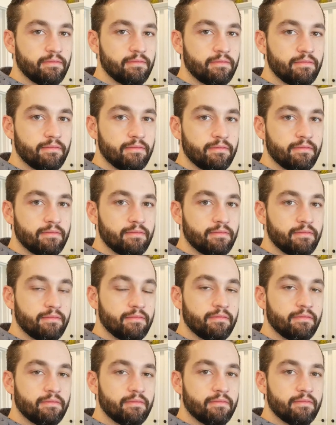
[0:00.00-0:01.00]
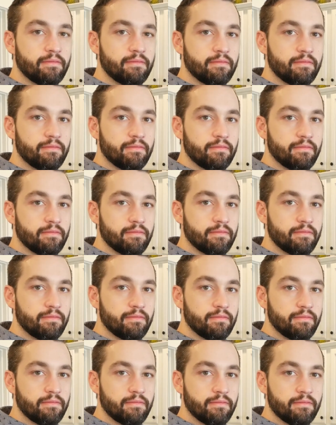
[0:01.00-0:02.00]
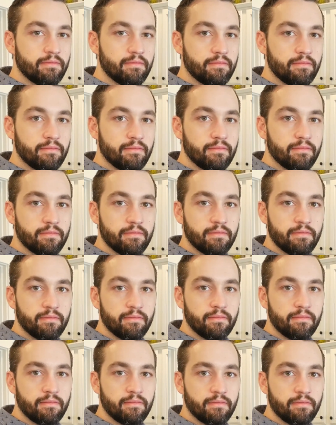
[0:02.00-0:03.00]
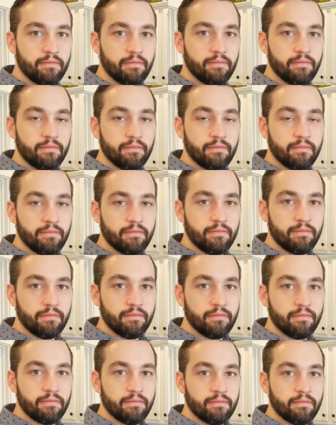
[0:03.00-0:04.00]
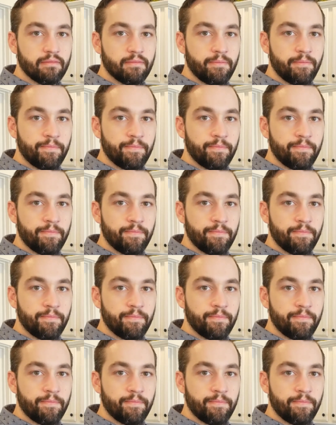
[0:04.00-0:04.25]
This person isn't speaking.